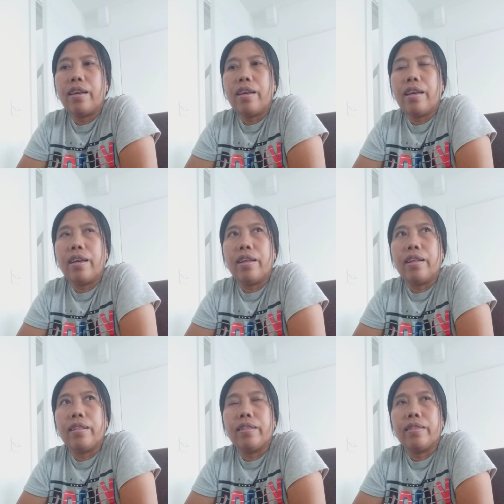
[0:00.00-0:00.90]

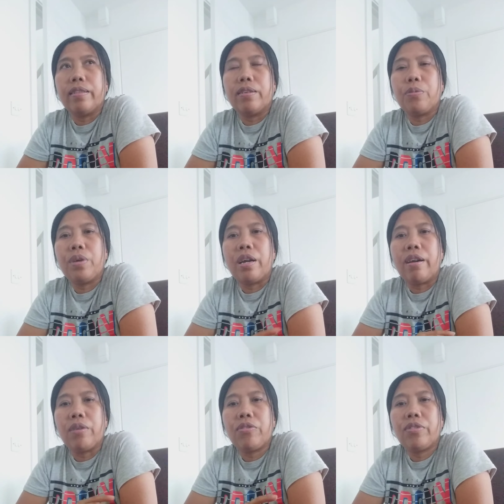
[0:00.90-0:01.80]
And we are
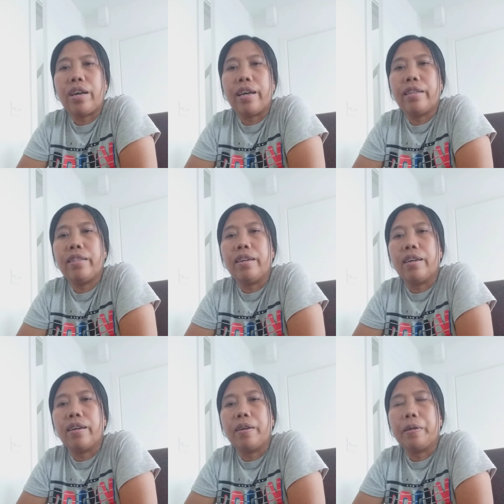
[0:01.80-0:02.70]
outside
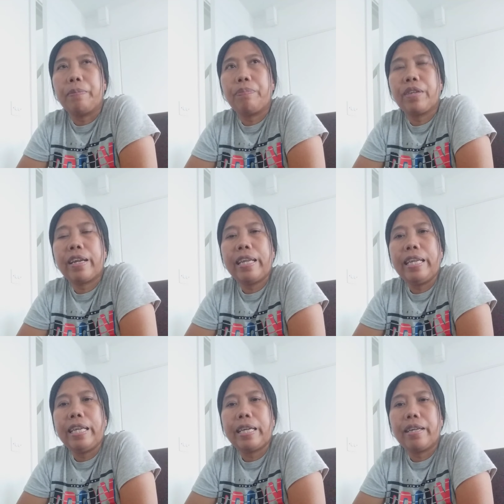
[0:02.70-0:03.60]
the
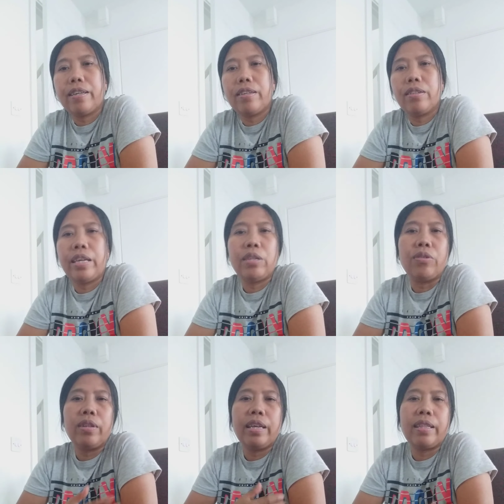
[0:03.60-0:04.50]
clinic. They
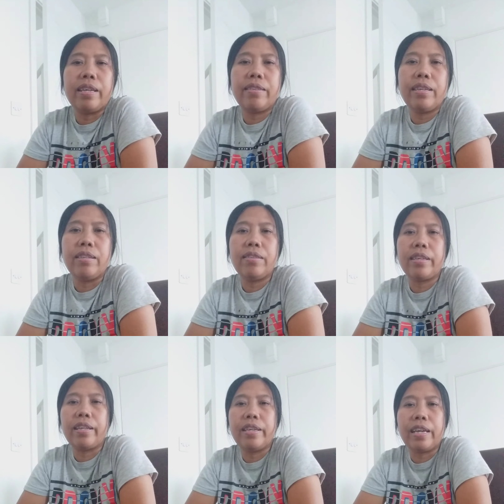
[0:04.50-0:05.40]
don't let us
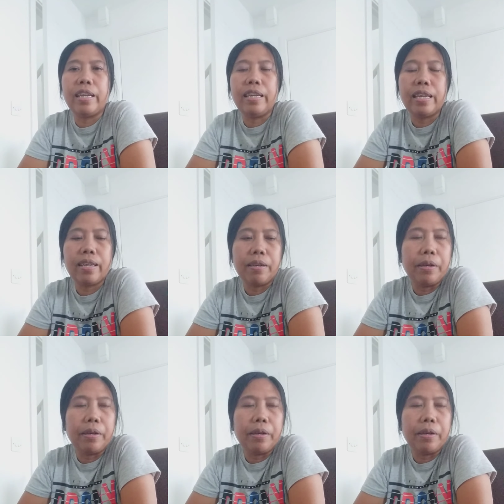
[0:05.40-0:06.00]
inside the clinic.